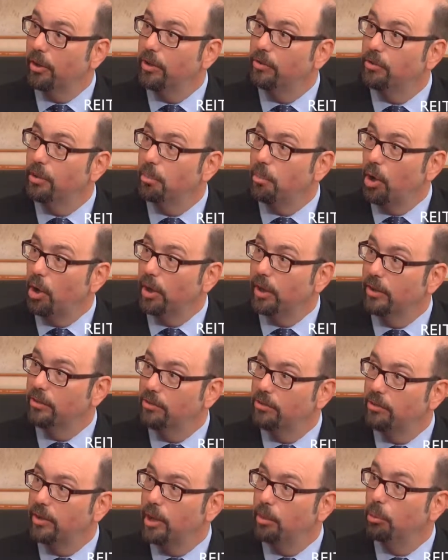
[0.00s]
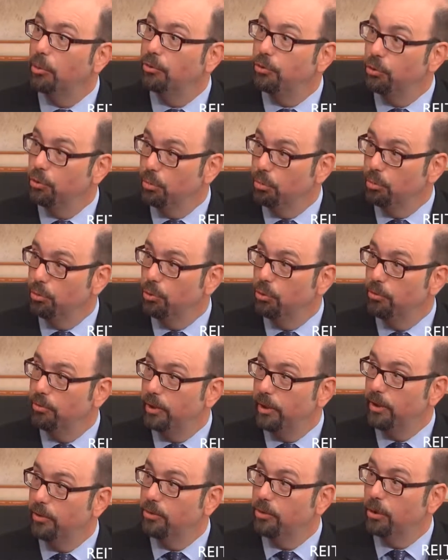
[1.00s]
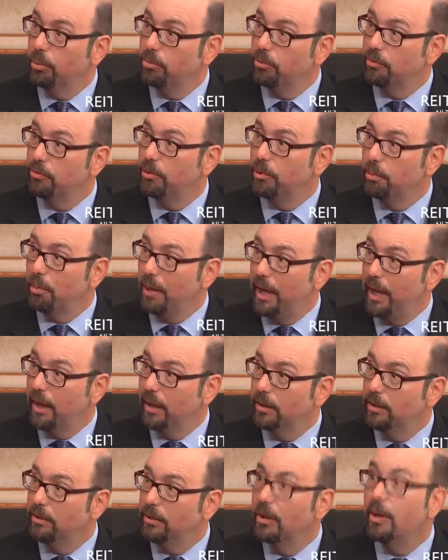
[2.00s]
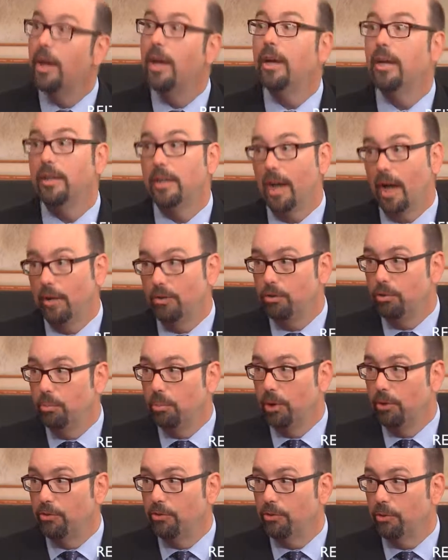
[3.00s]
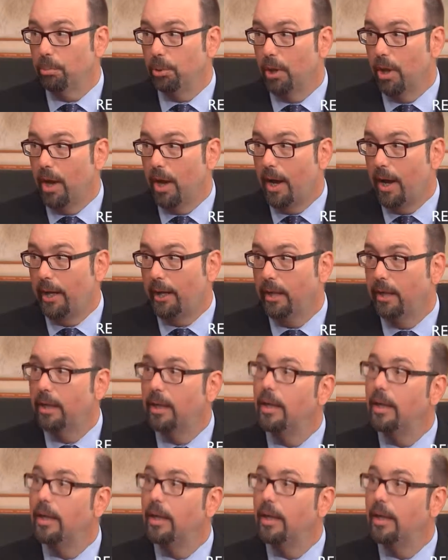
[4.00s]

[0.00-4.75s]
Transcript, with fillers: Is the market stable to improving in terms of demand? not too much supply.